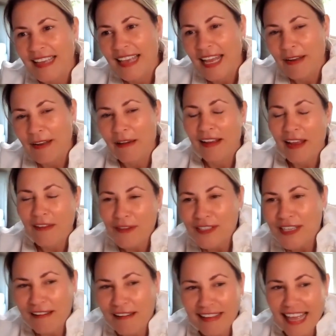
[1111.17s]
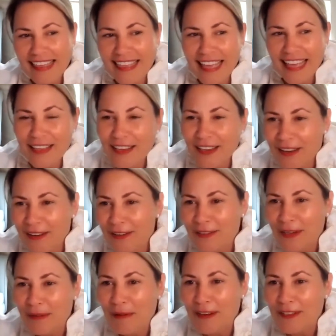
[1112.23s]
anyway, I love you sharing that. Thank you
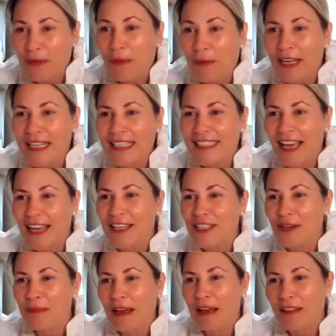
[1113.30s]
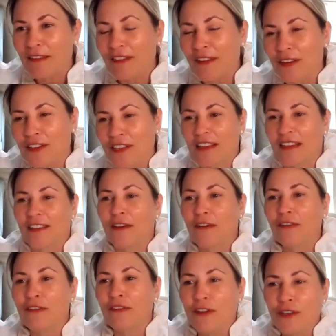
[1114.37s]
so much. So what excites you about the future,
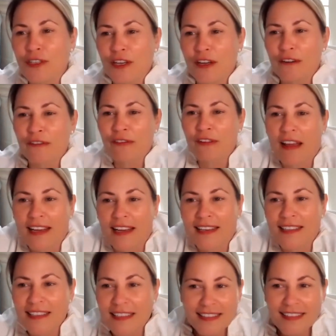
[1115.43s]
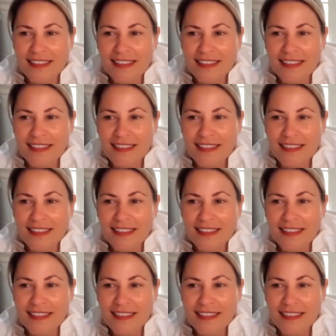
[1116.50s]
your future of flight?